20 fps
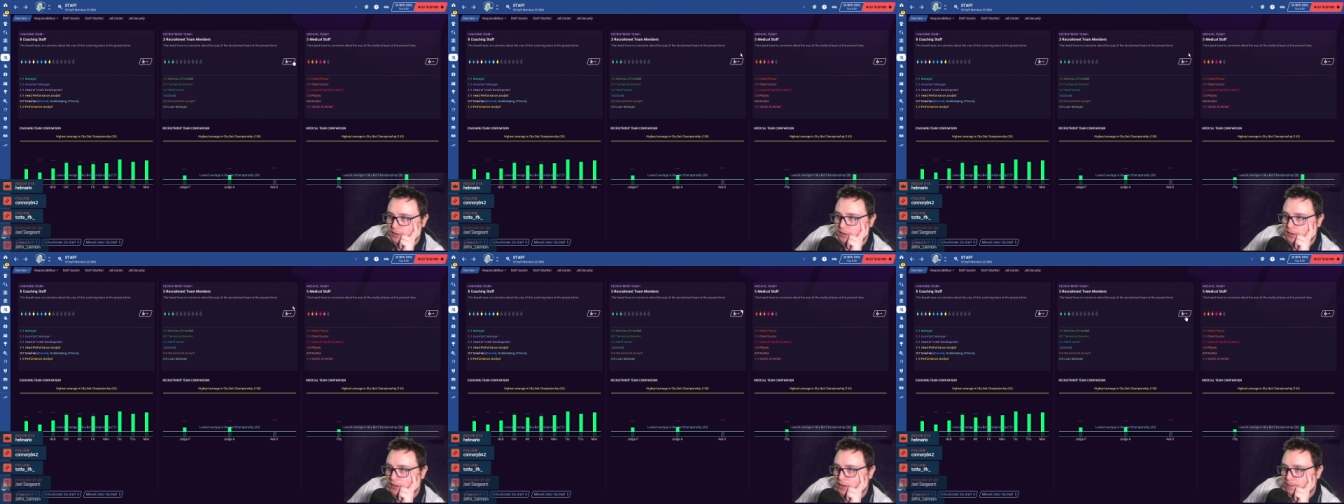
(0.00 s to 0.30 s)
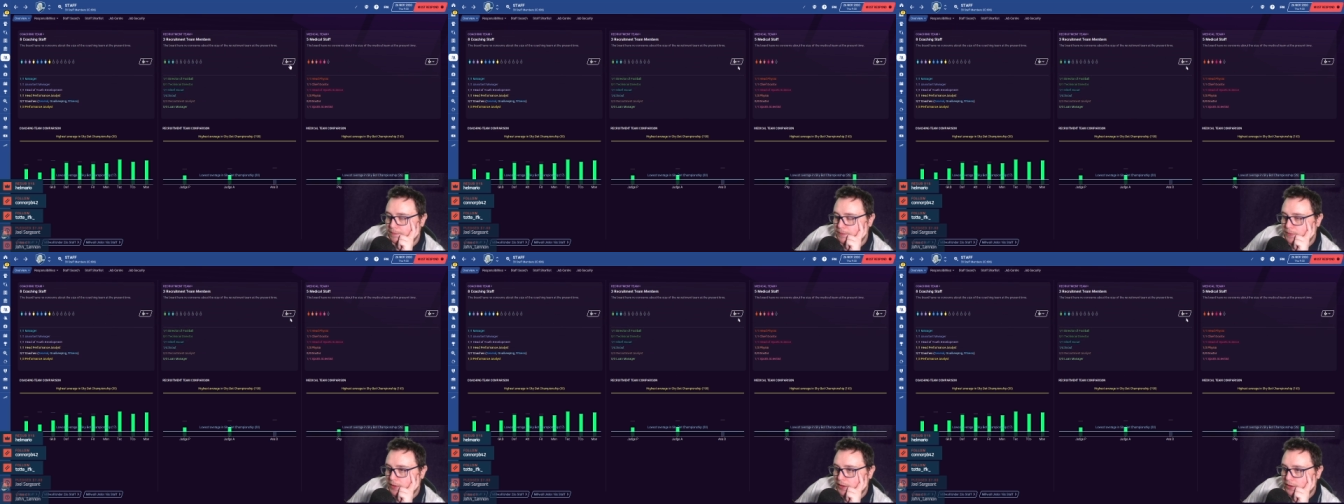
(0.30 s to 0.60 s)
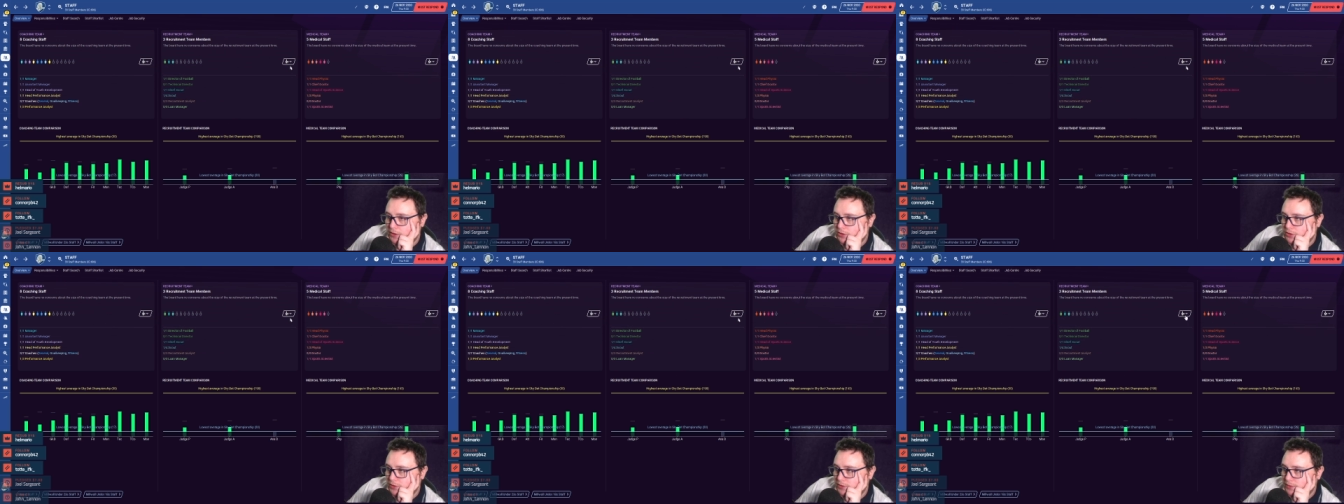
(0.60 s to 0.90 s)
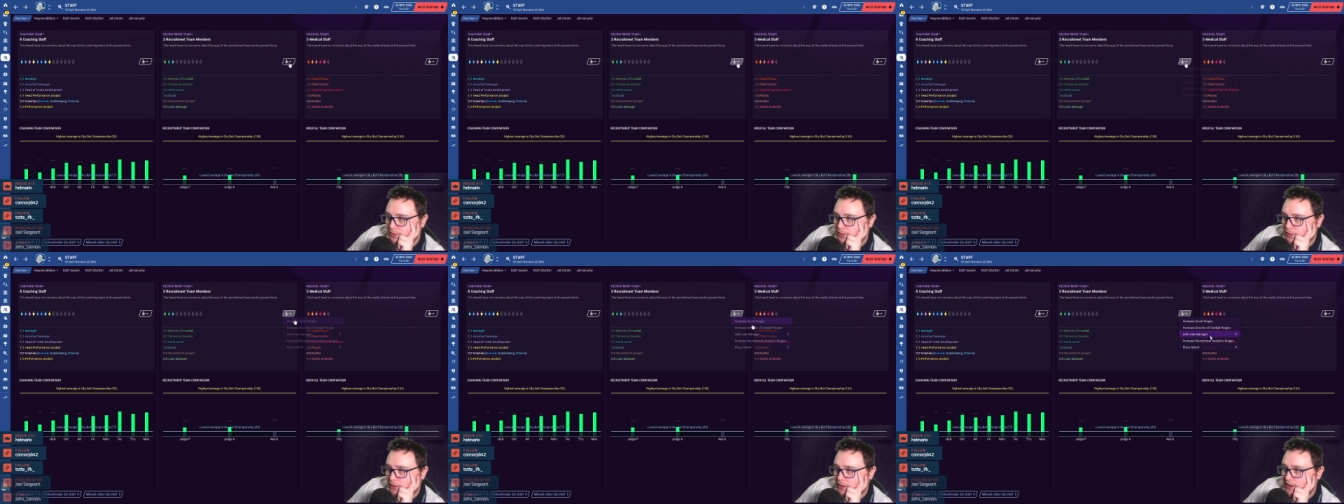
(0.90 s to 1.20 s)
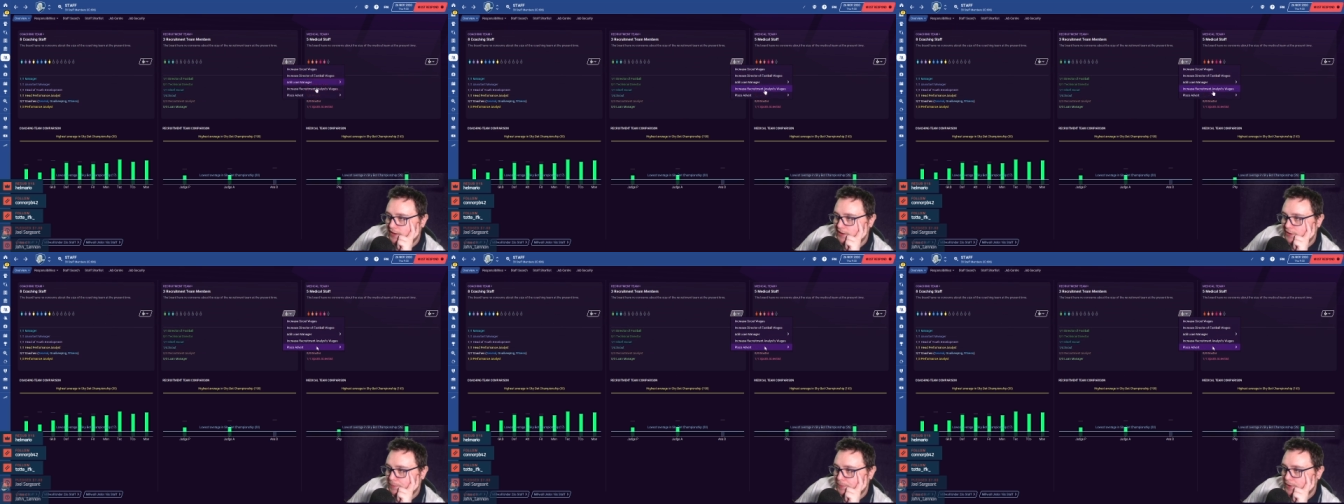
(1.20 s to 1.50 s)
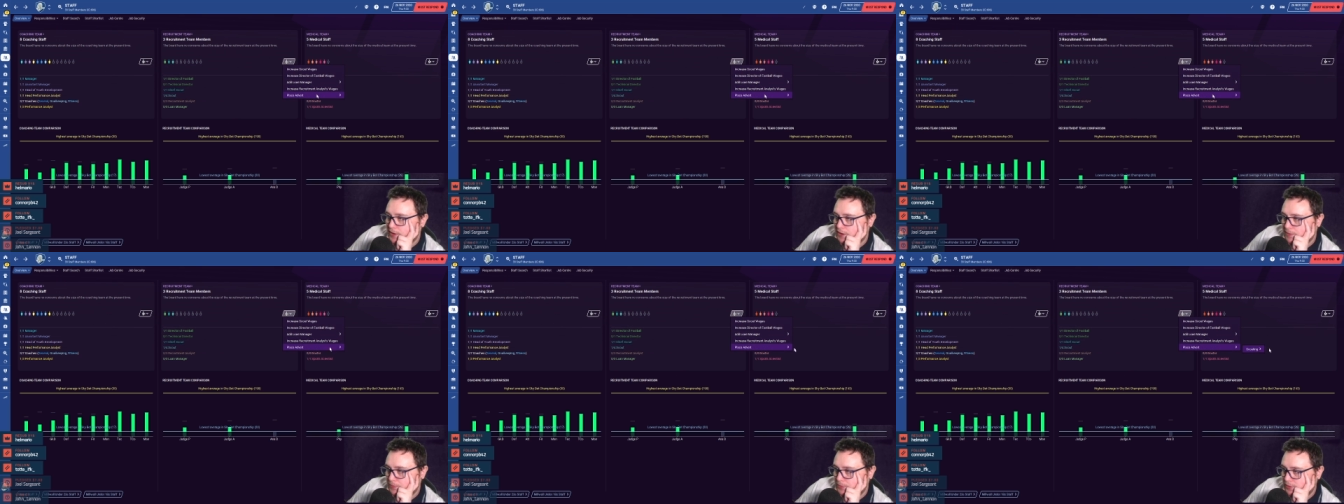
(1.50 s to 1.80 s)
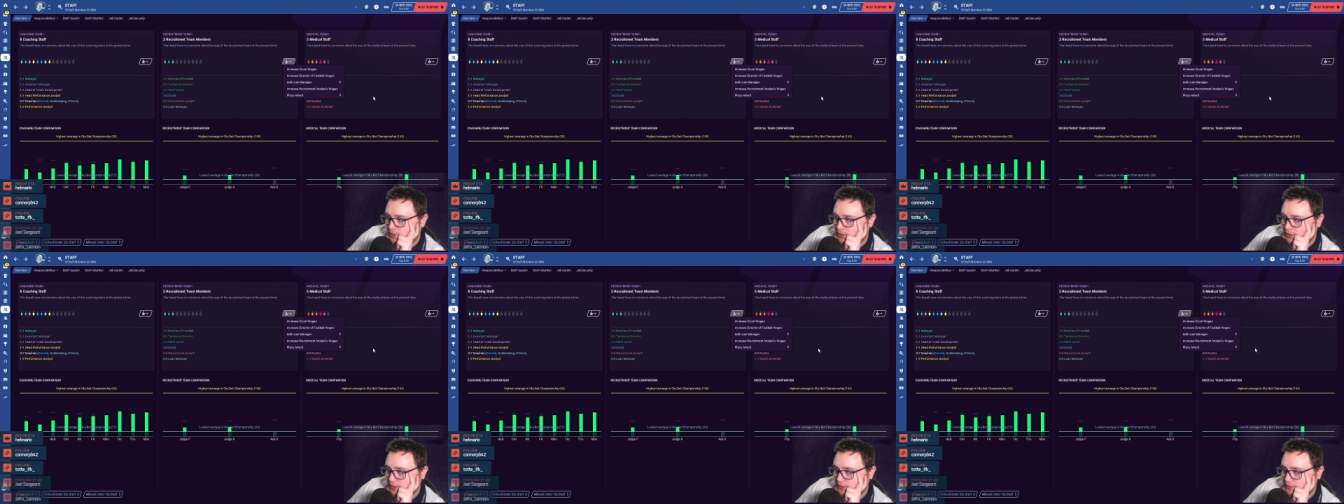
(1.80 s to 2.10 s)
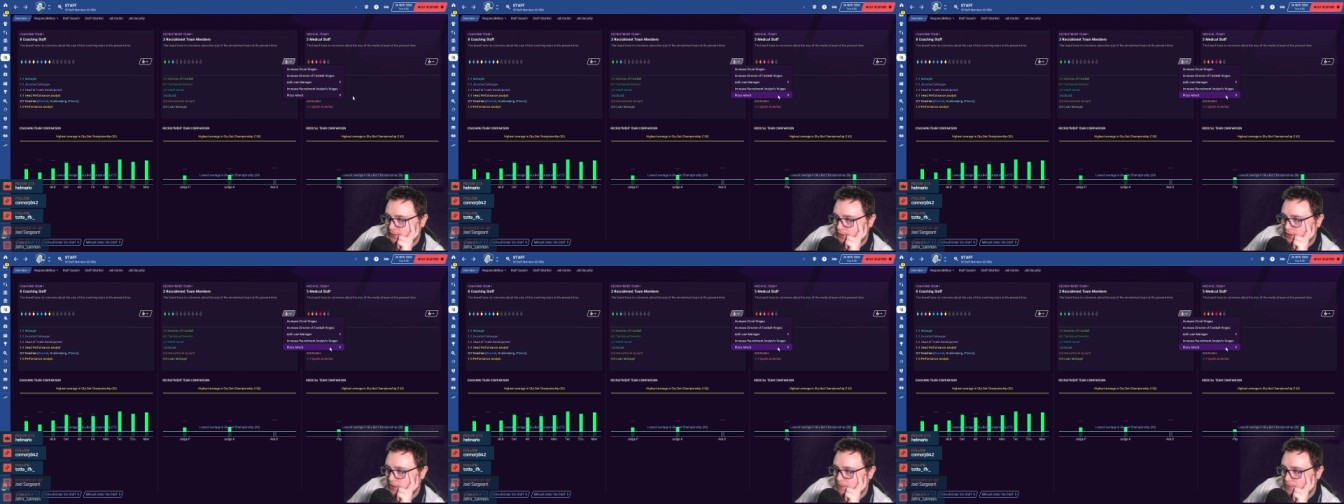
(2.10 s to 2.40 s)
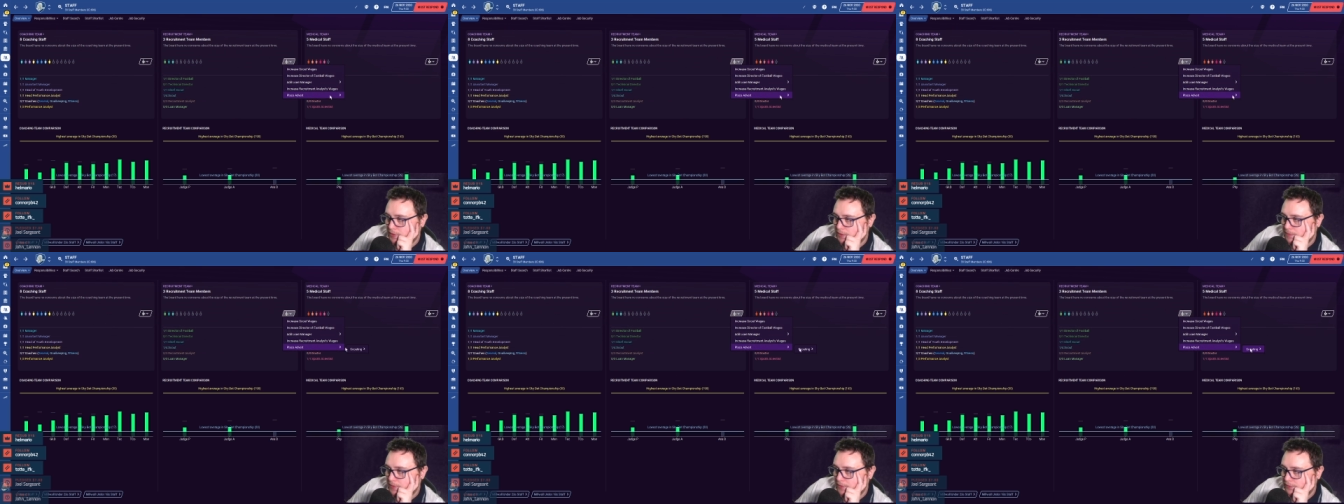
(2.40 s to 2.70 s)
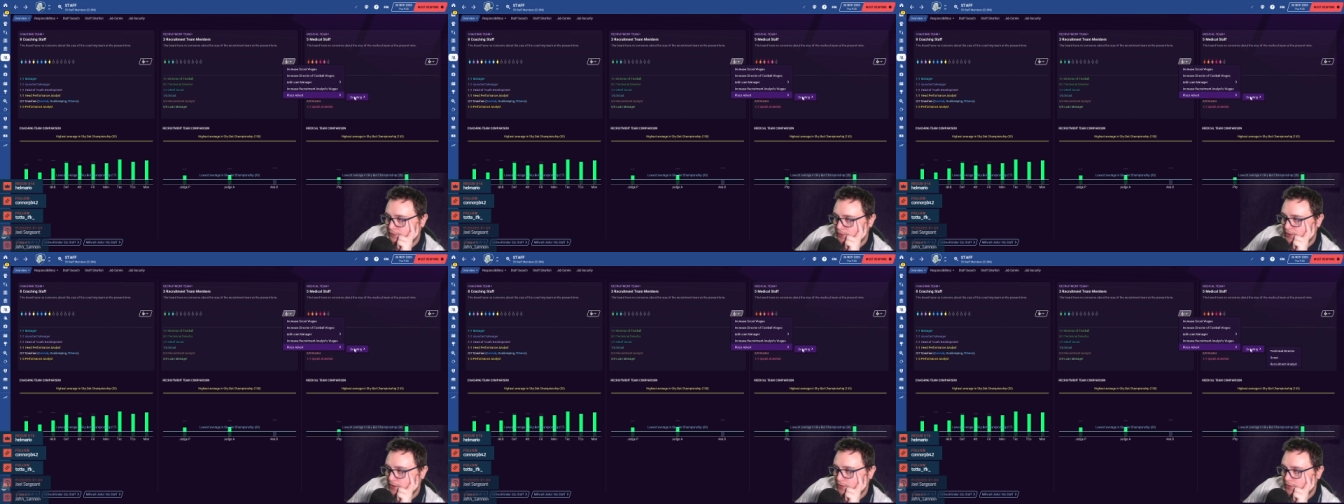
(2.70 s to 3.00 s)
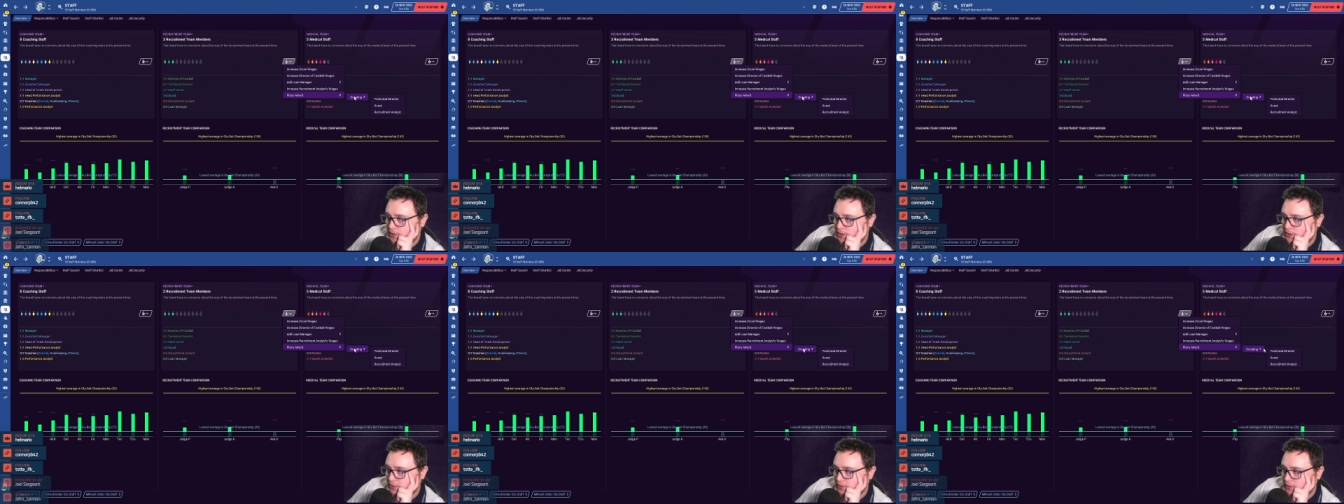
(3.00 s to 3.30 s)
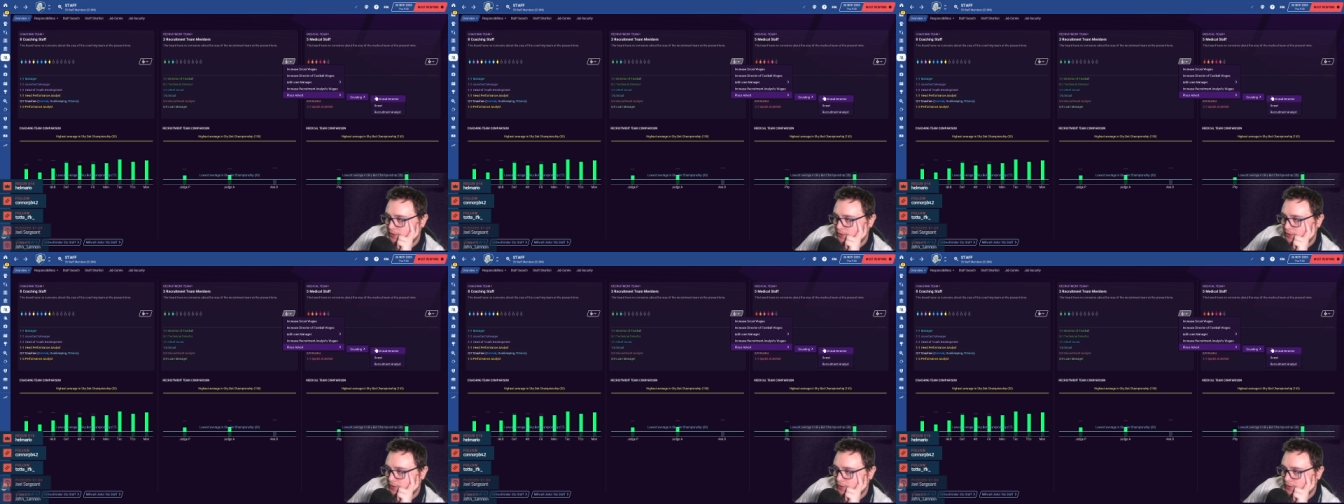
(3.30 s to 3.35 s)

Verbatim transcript: Yep, I could handpick, but I like to keep it a bit varied,